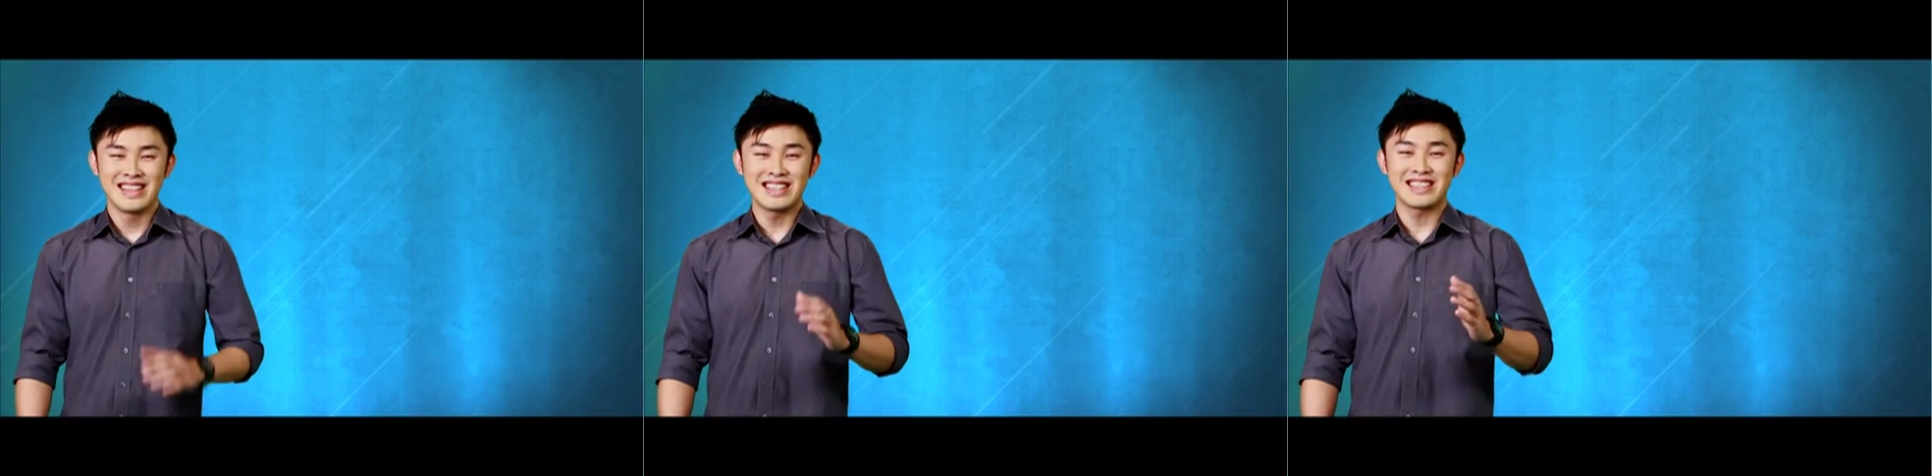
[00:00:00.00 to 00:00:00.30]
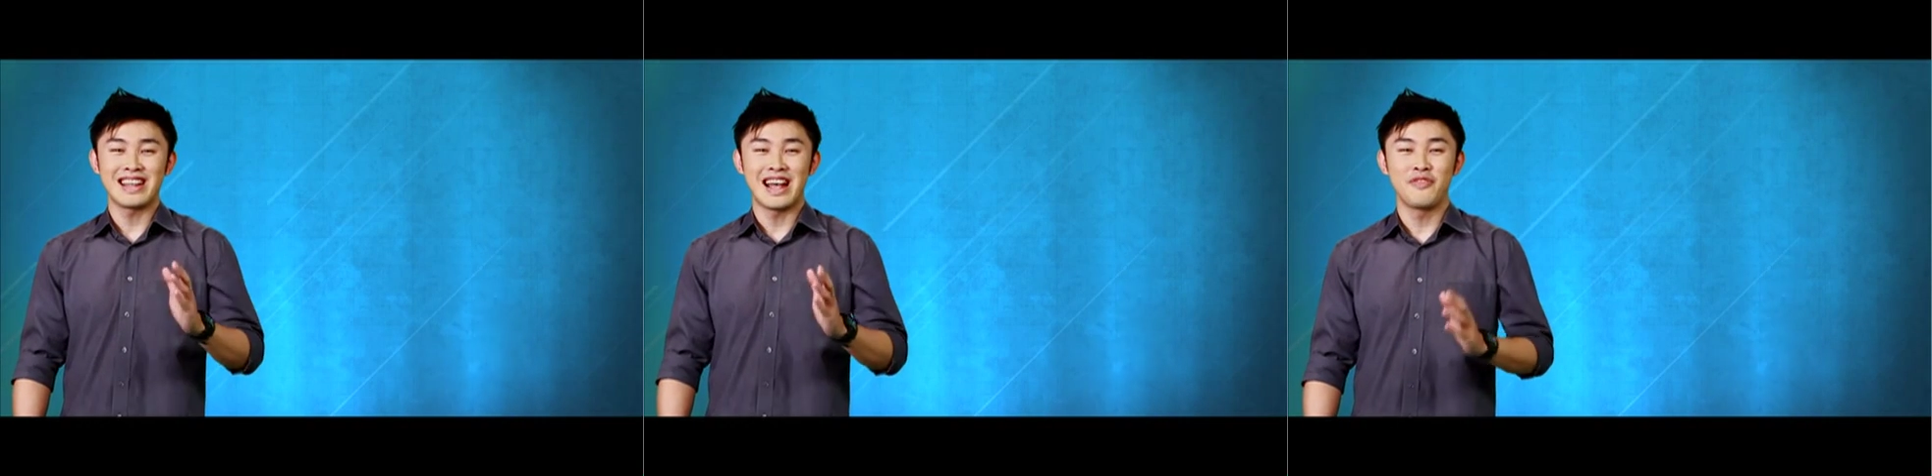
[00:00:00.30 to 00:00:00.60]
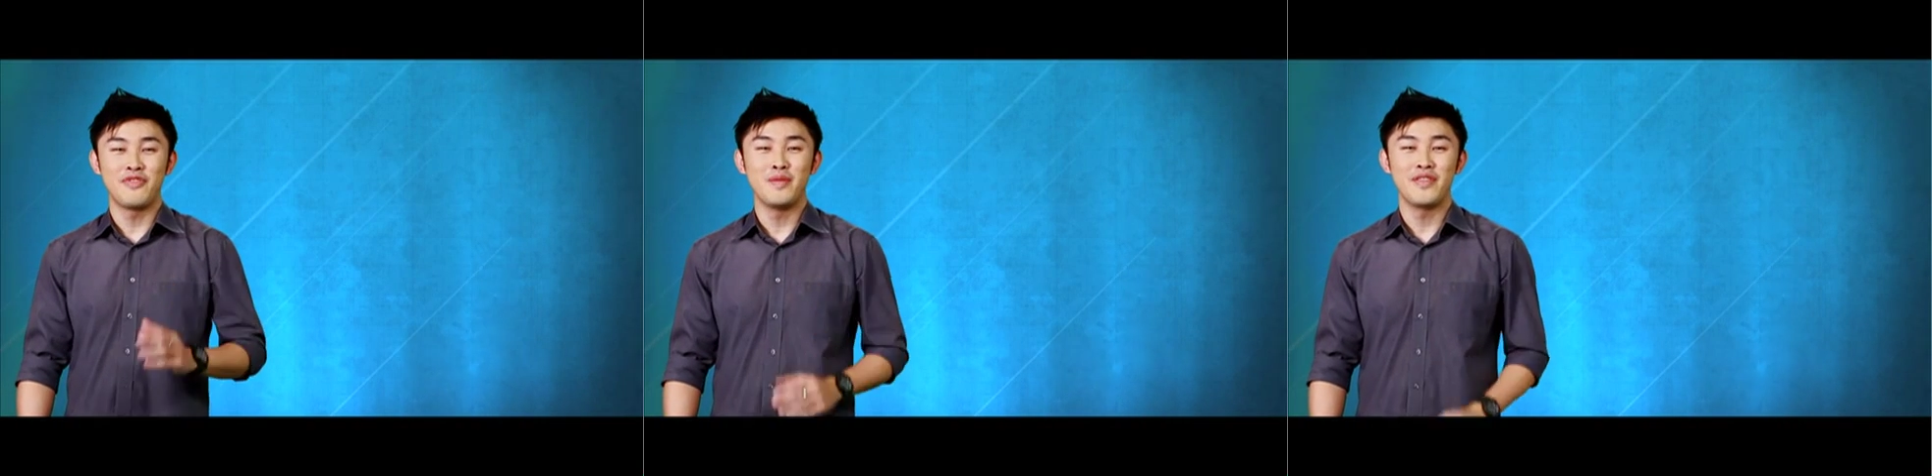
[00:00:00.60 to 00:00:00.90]
This is
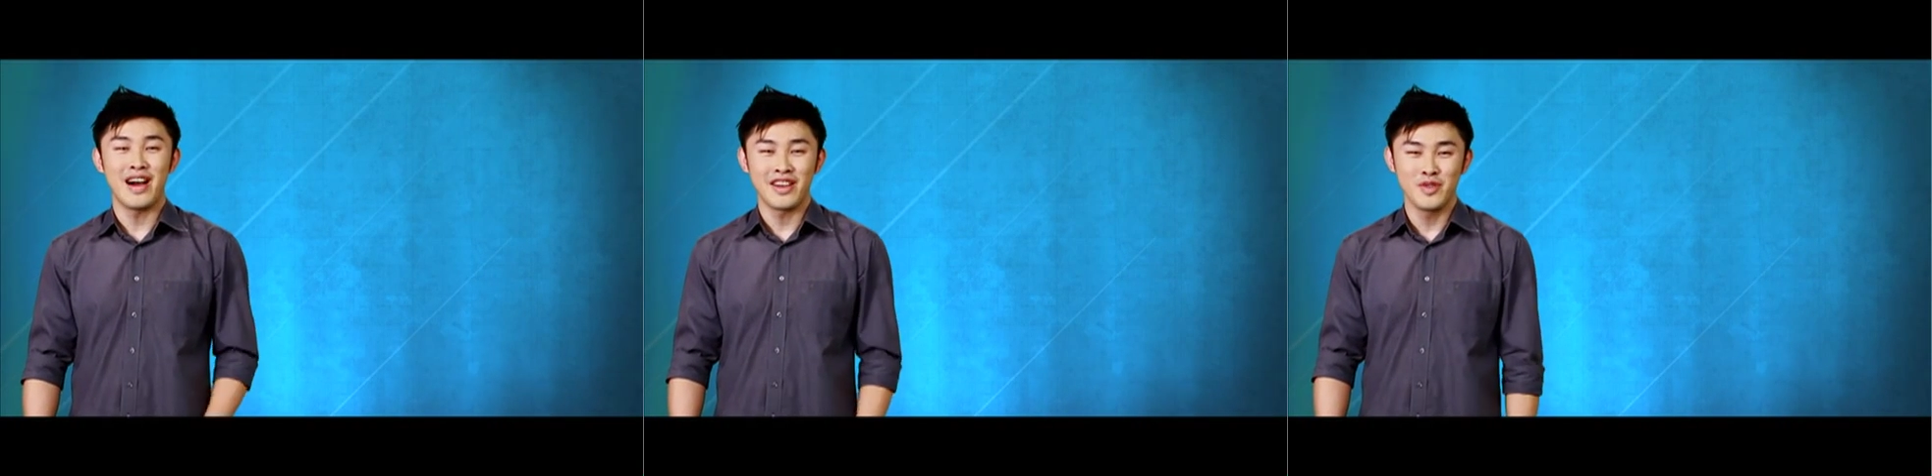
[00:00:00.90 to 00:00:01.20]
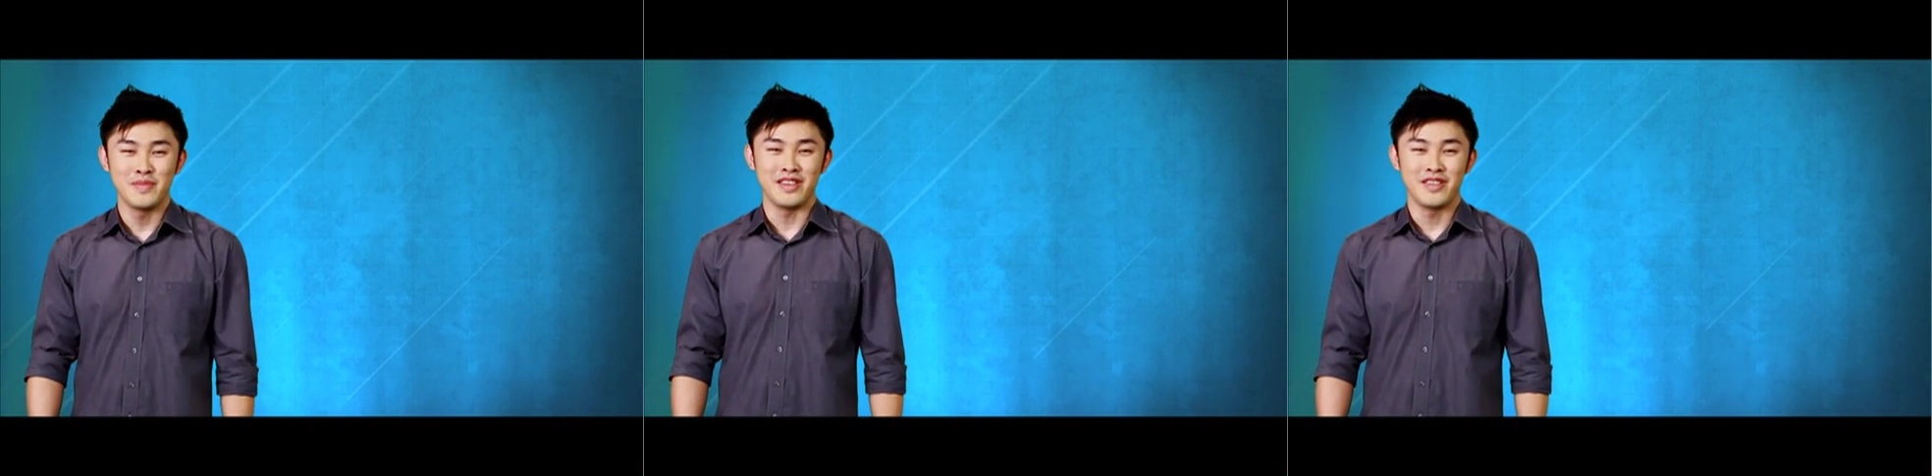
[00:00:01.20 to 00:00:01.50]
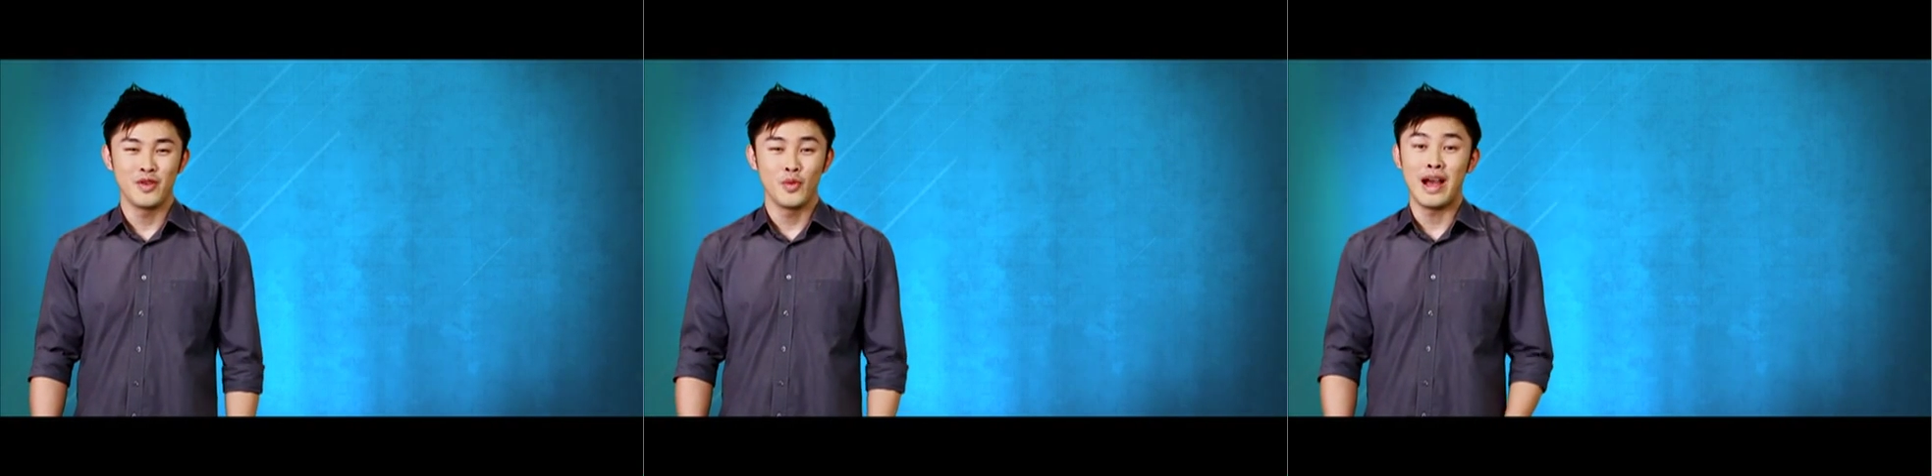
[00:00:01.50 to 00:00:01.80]
another form of argument
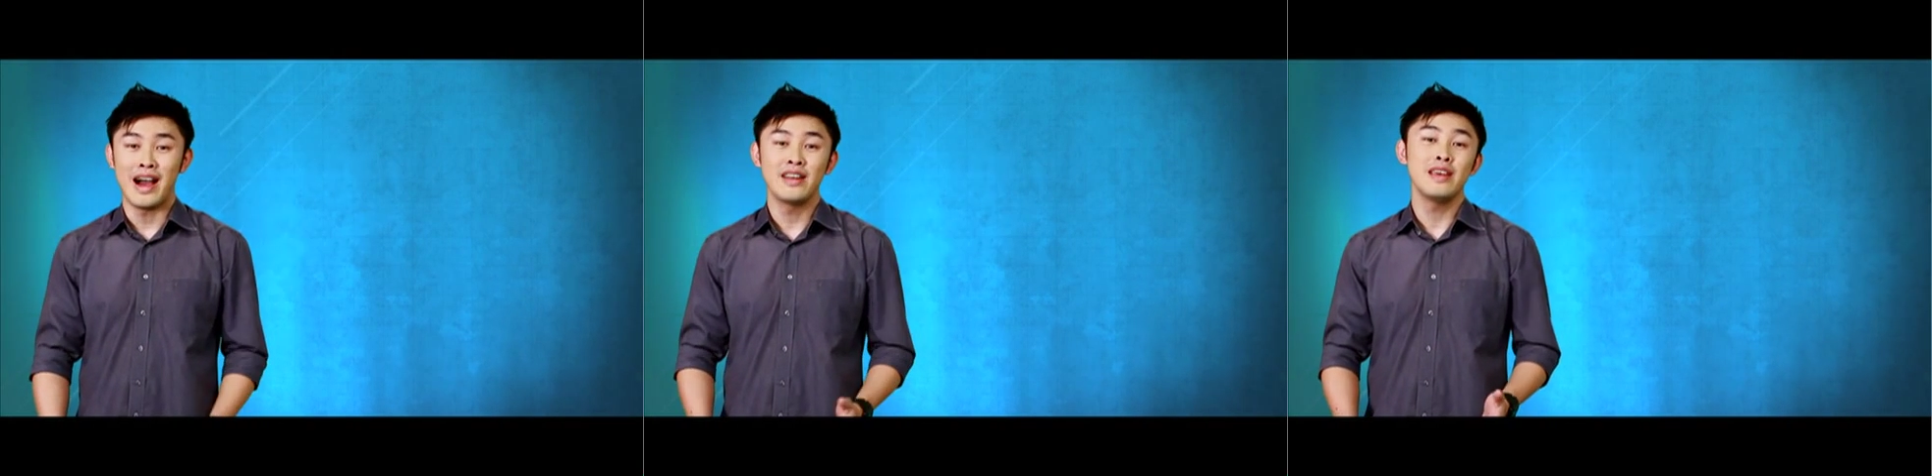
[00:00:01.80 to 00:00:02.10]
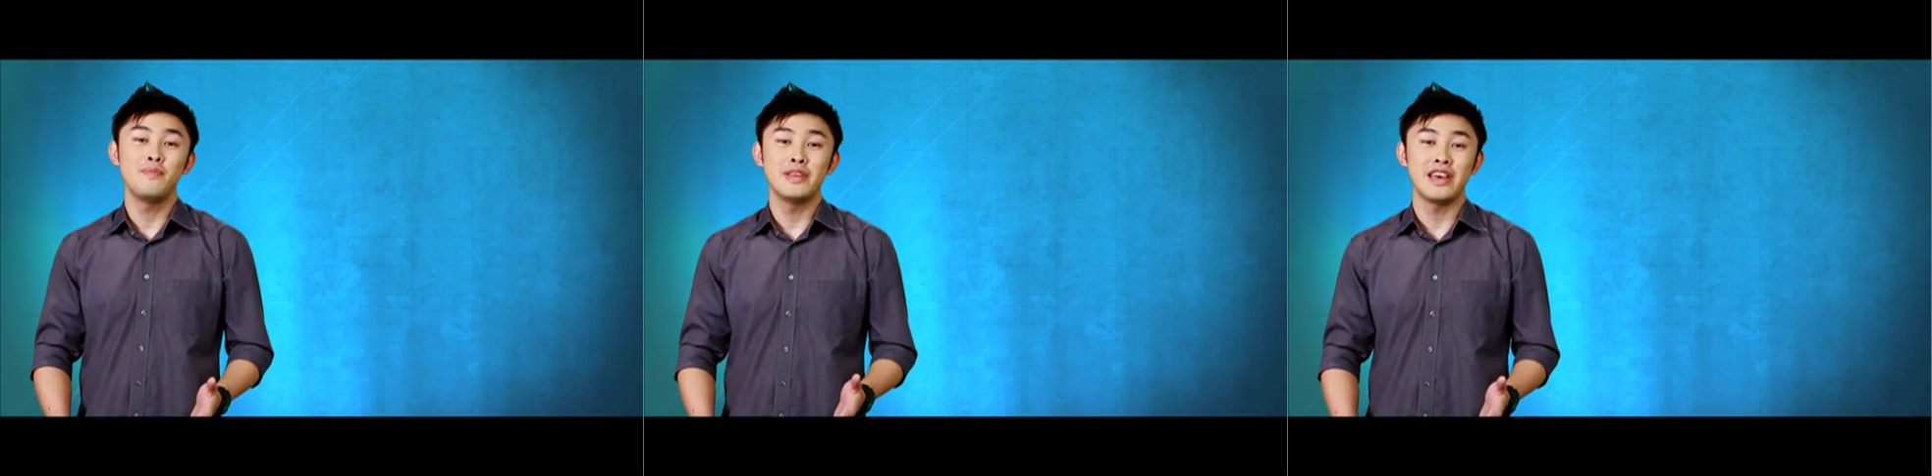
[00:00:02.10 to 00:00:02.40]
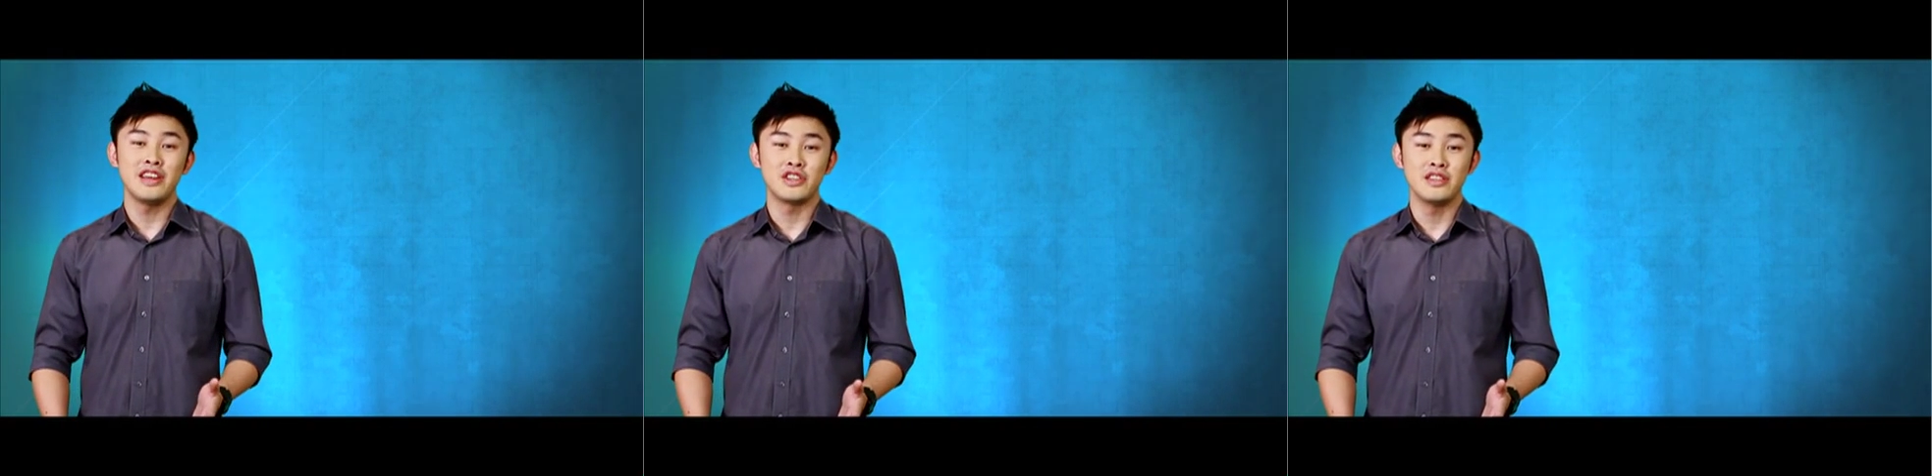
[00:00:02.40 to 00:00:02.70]
where under
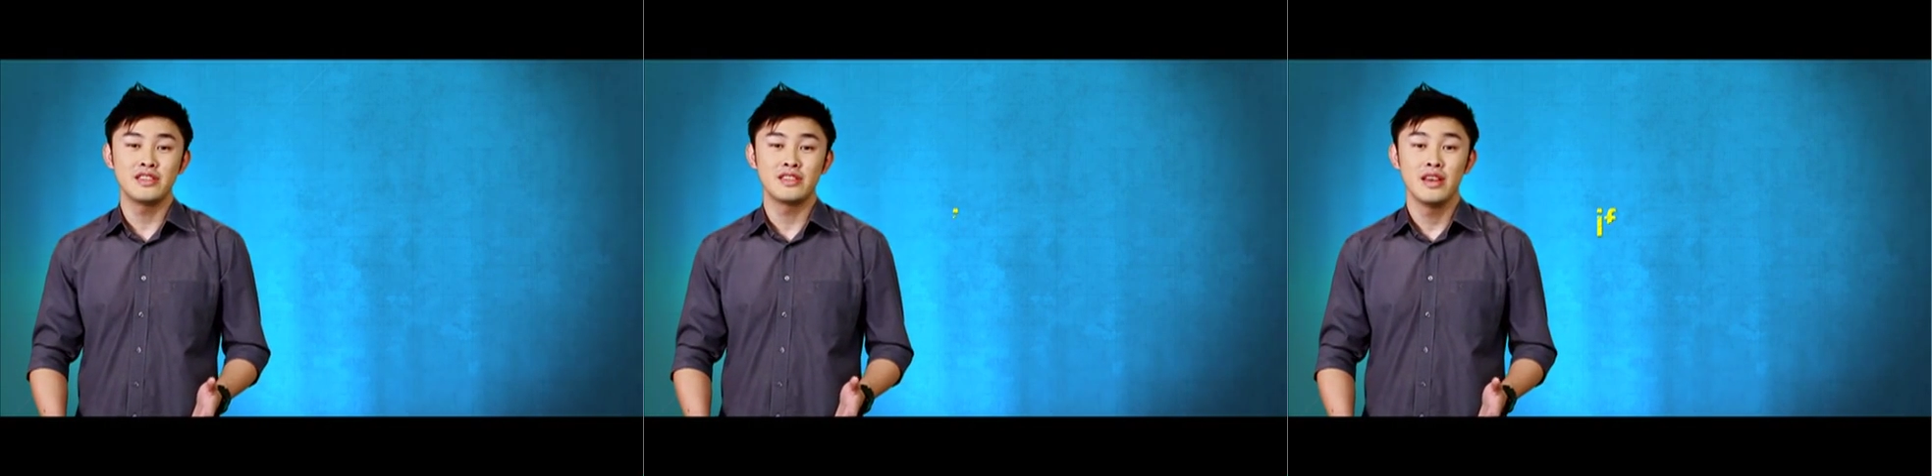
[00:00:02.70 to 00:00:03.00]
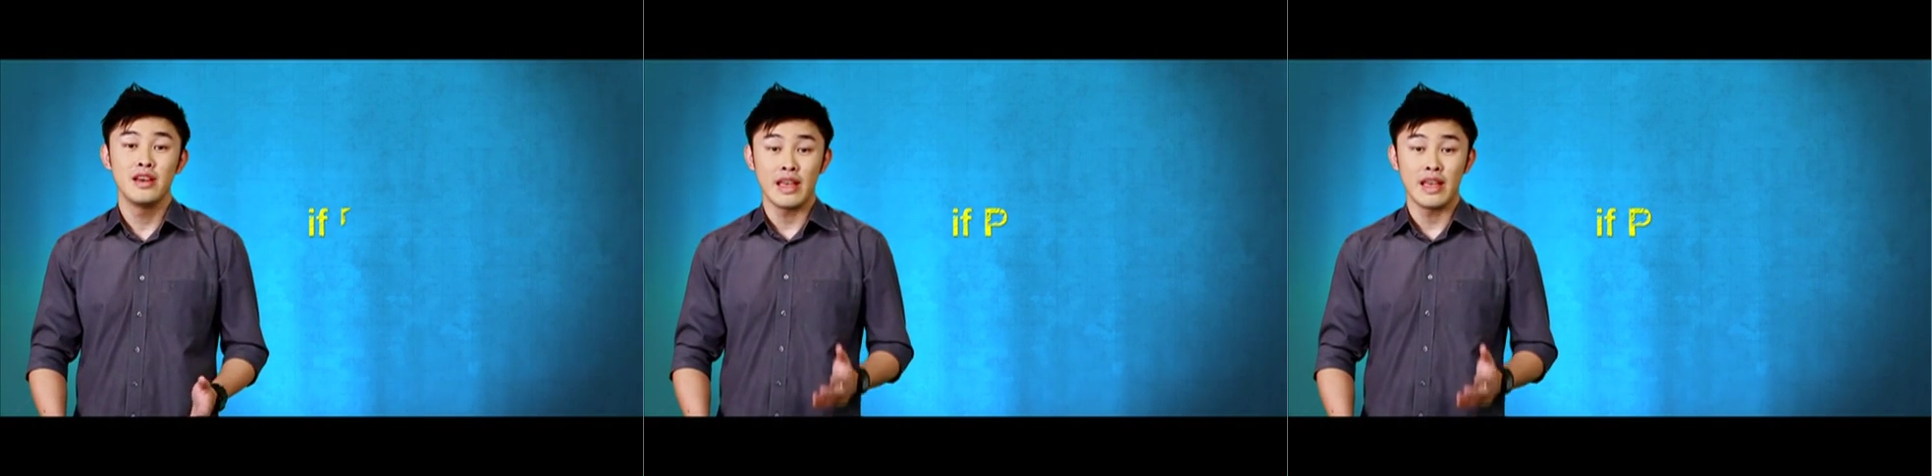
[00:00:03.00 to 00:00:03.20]
implications,